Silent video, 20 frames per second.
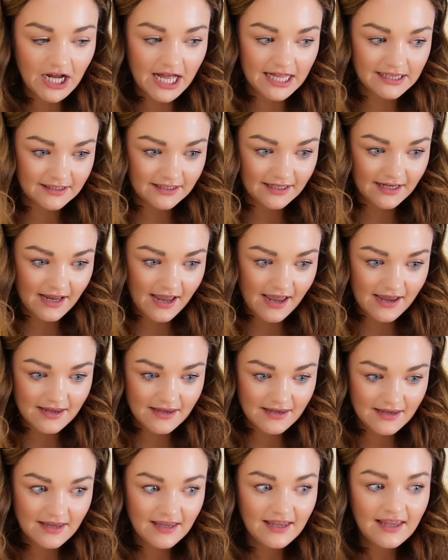calcier.
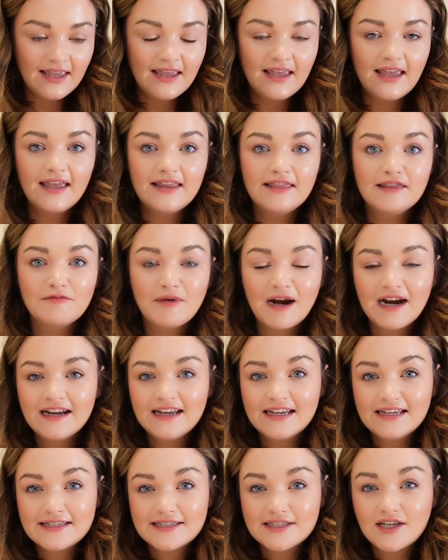The
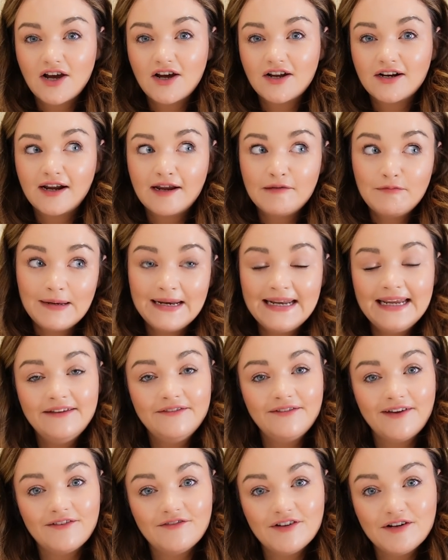market is on, I
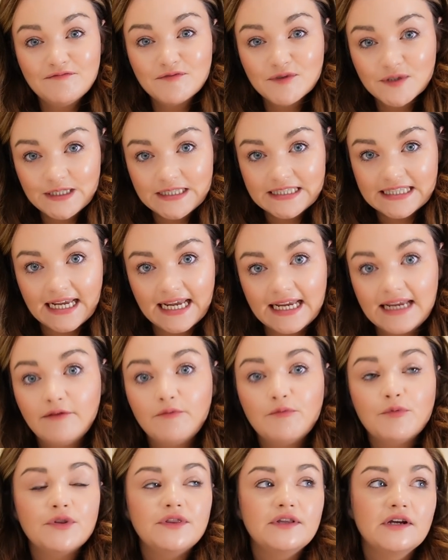believe, every Monday,
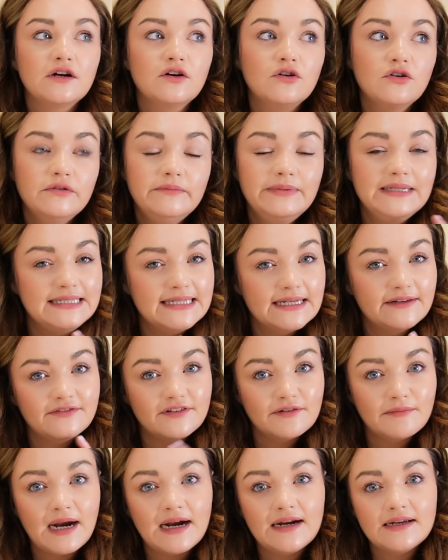but there could be
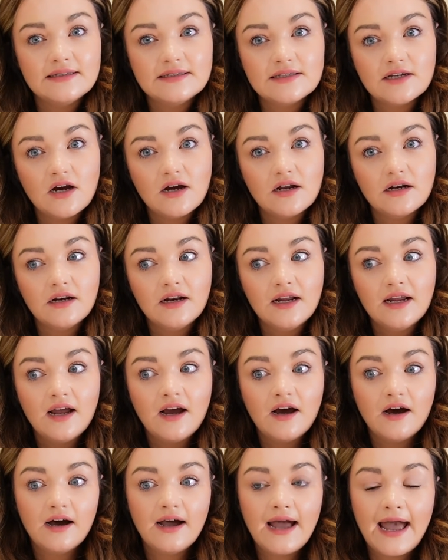different markets on
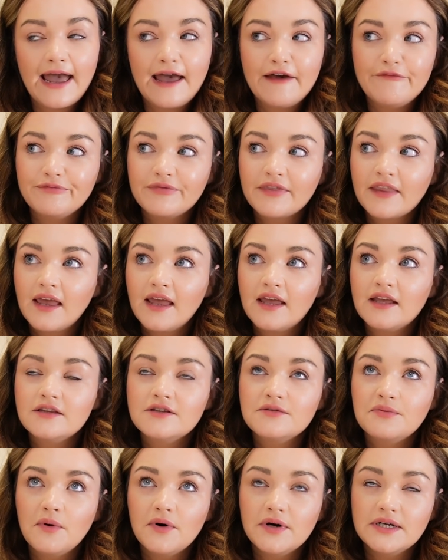um,
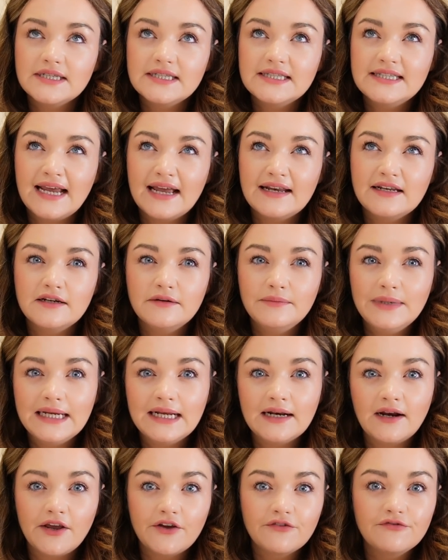towards the end of the
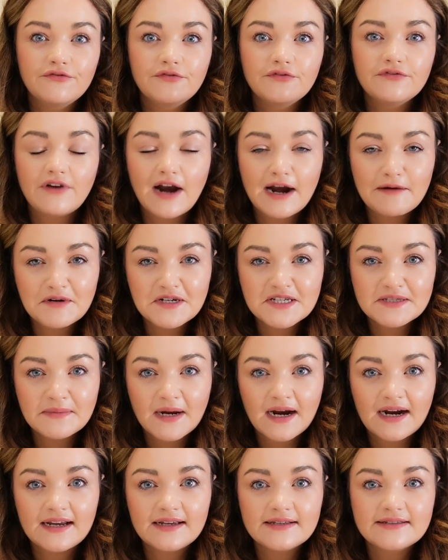week, like farmers
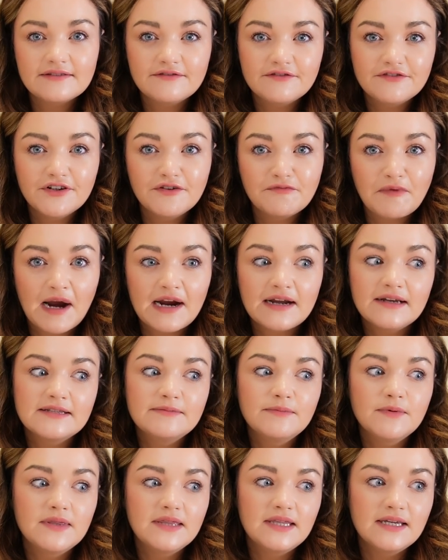markets and fruit
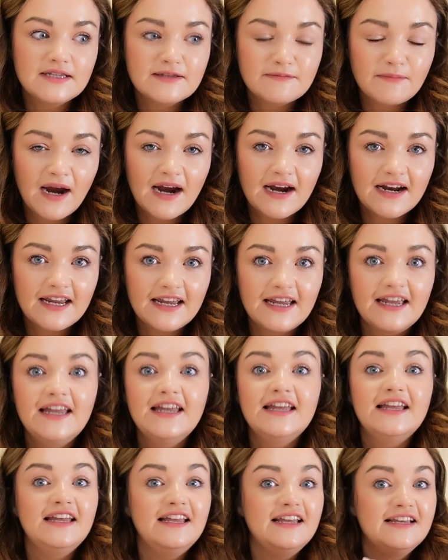markets. But this market
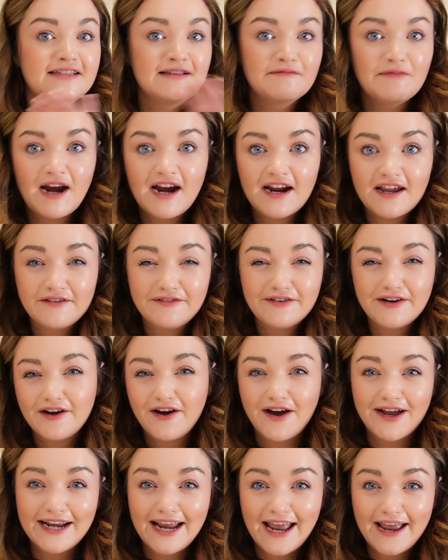is a market for
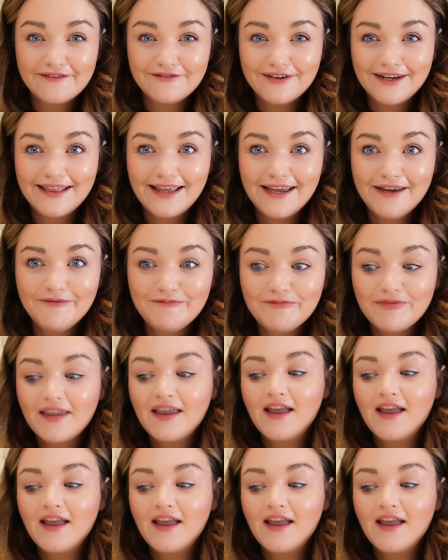kind of everything.